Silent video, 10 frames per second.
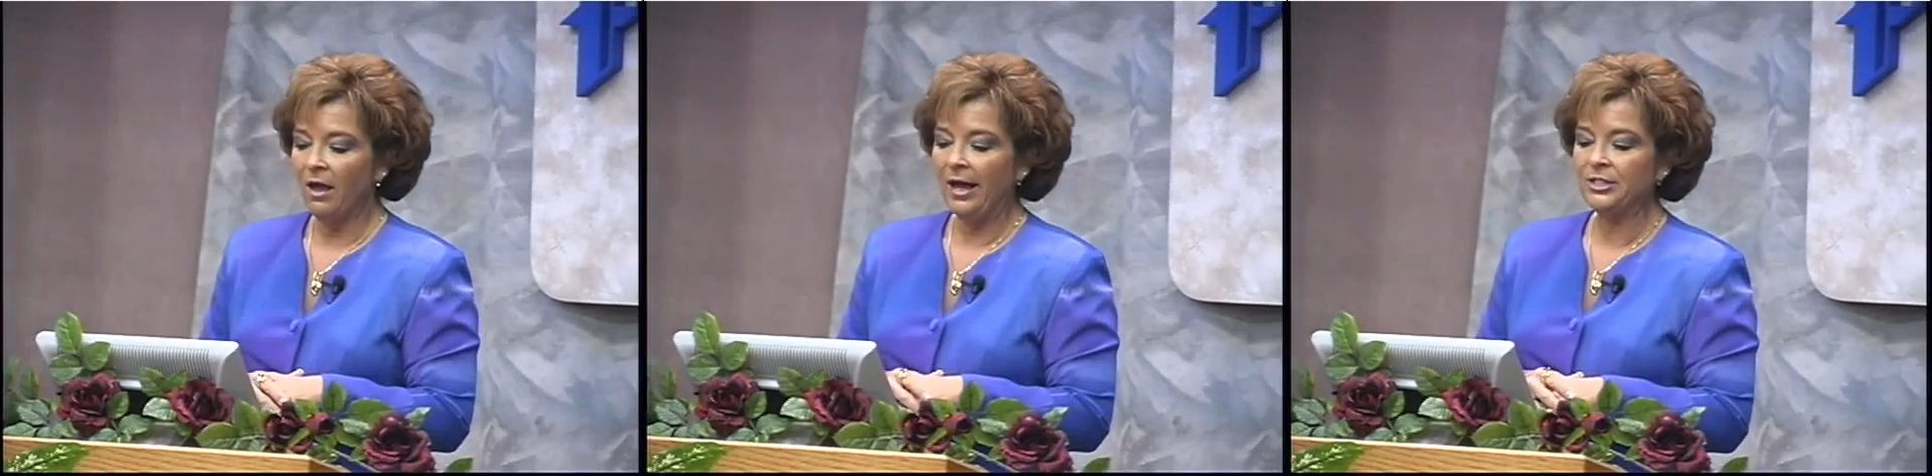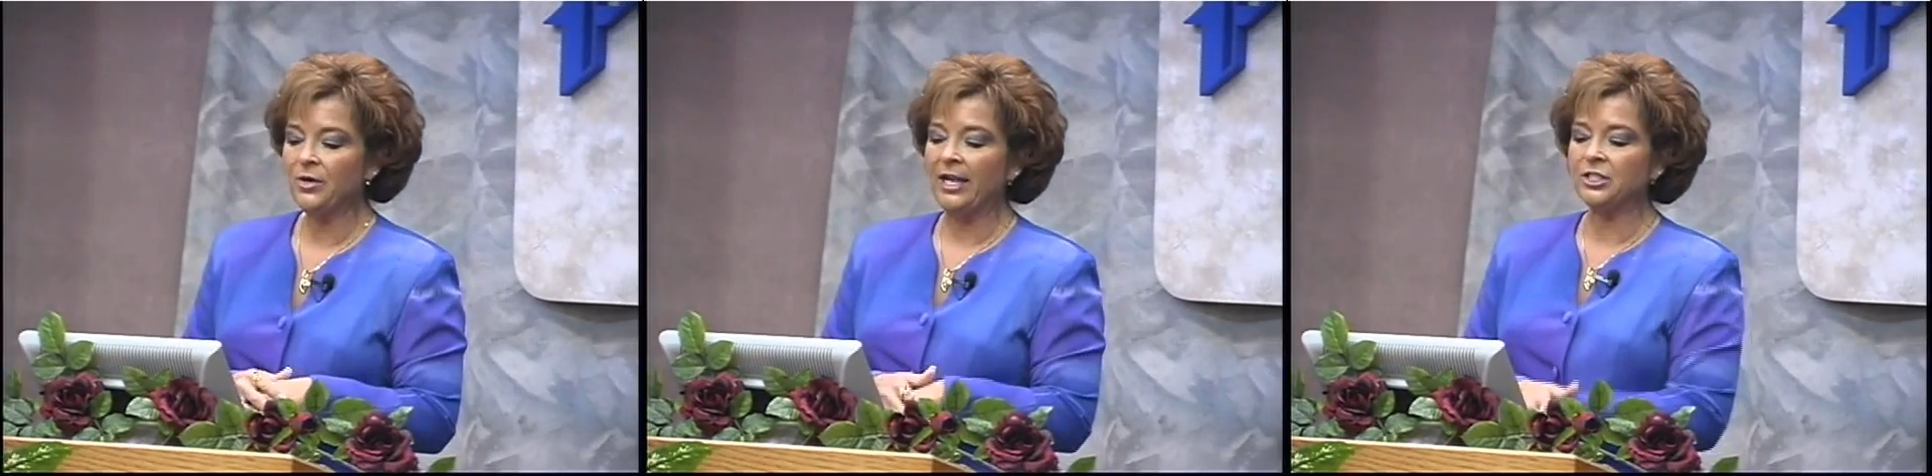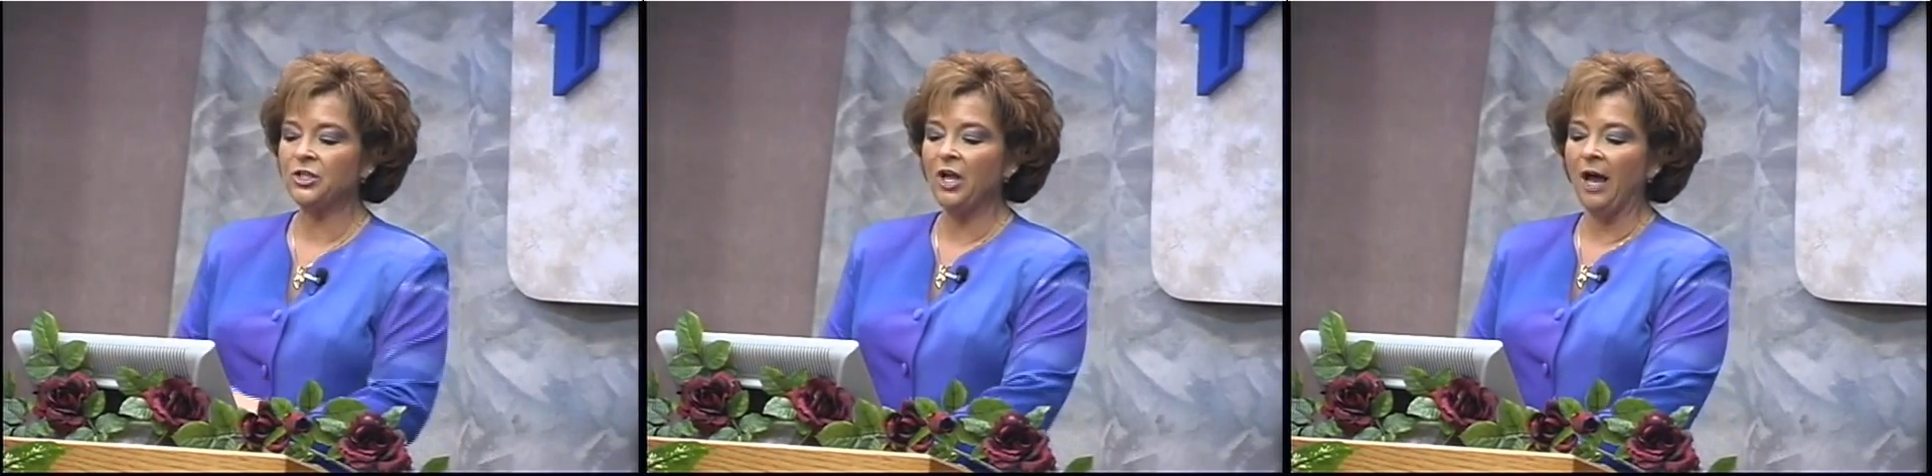I also had a
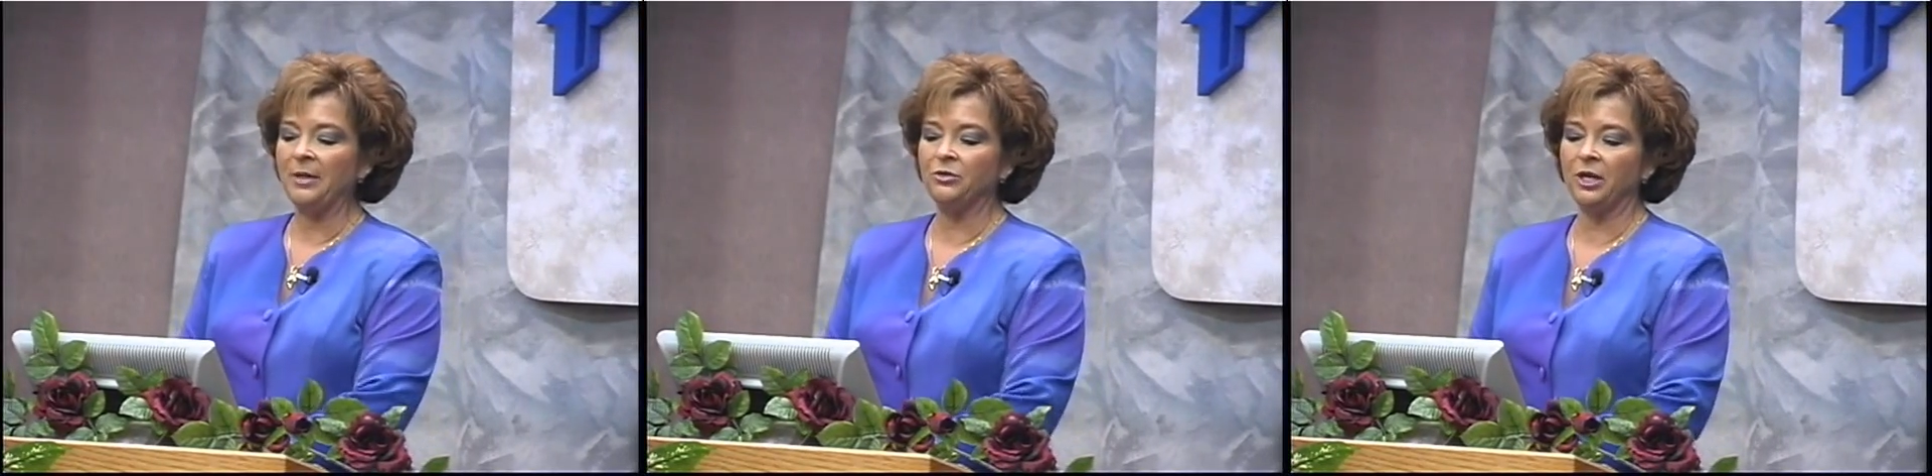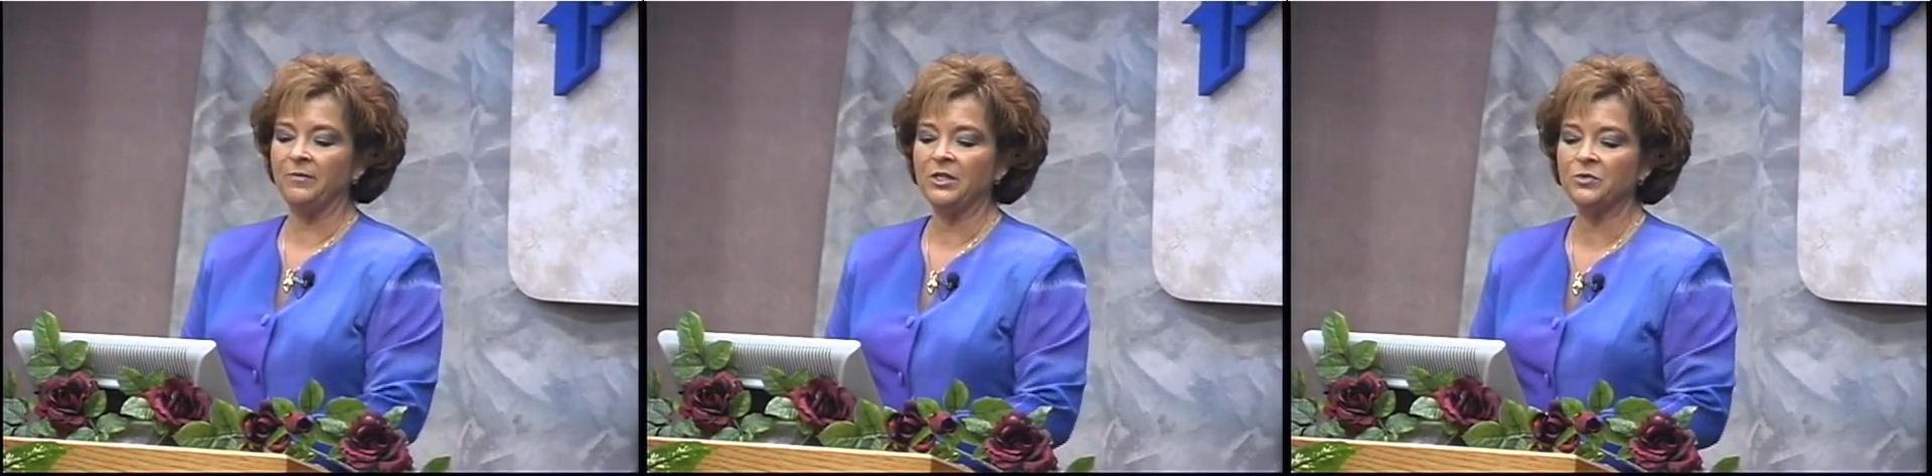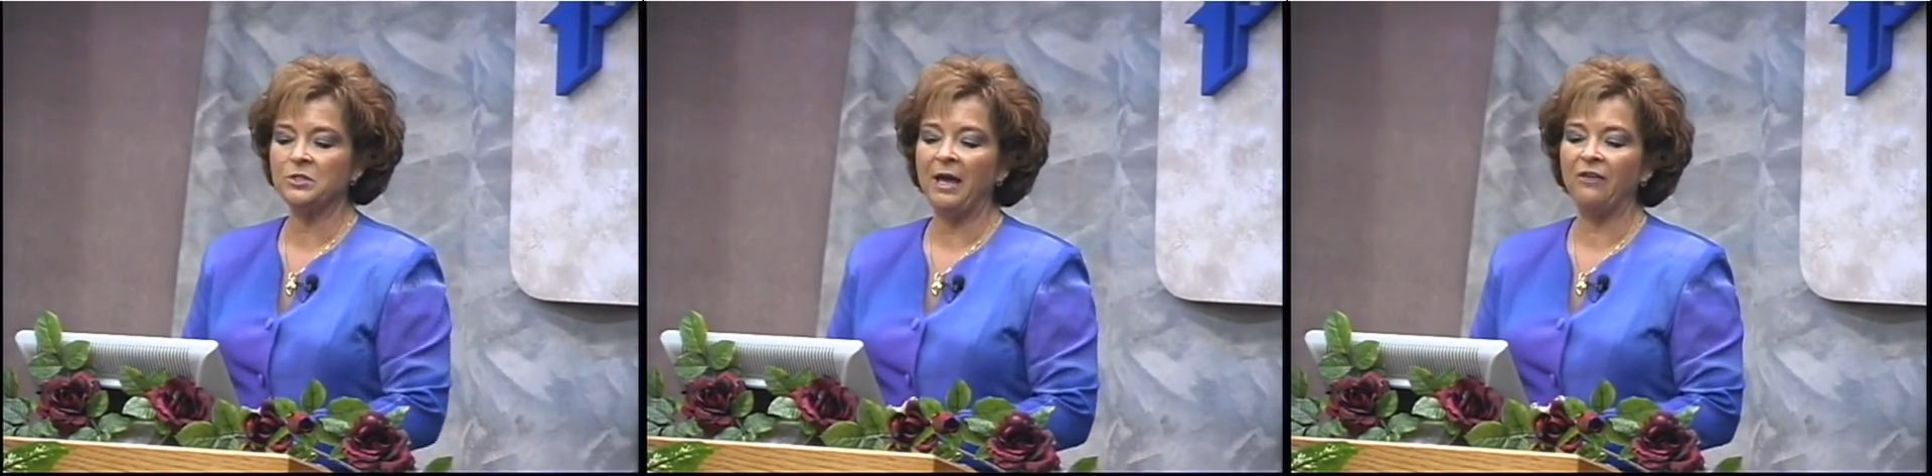tsunami dream. This
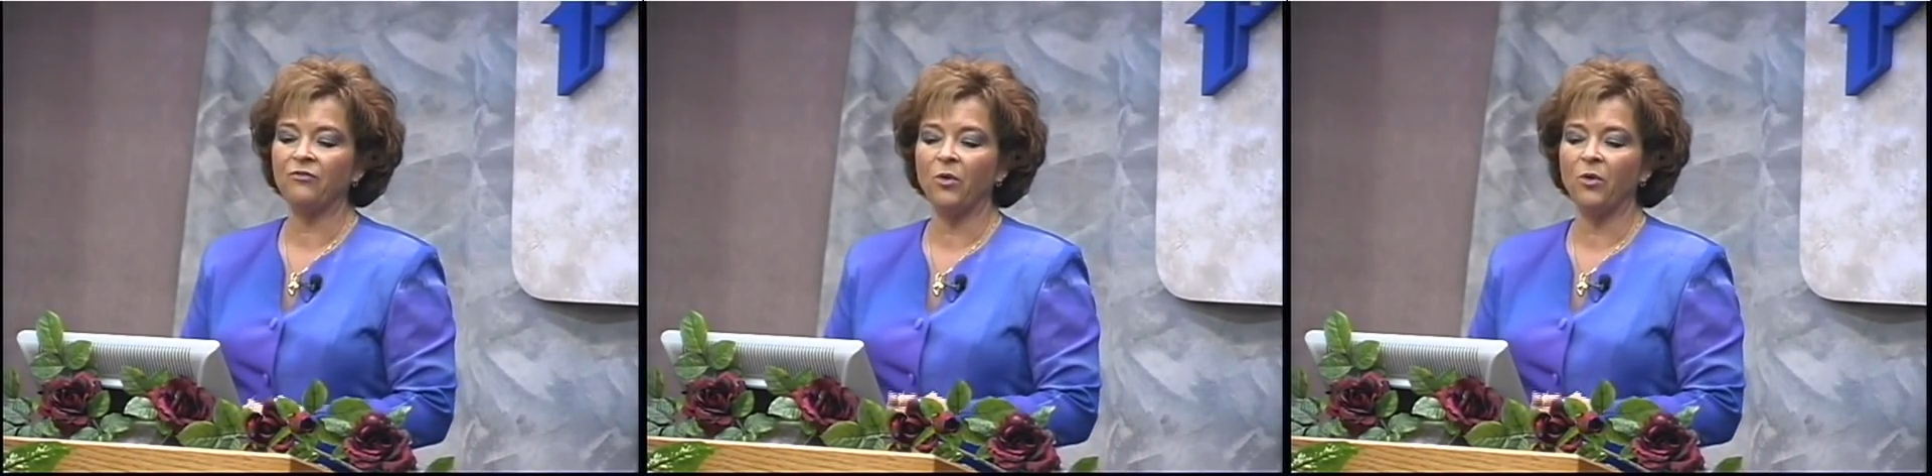was May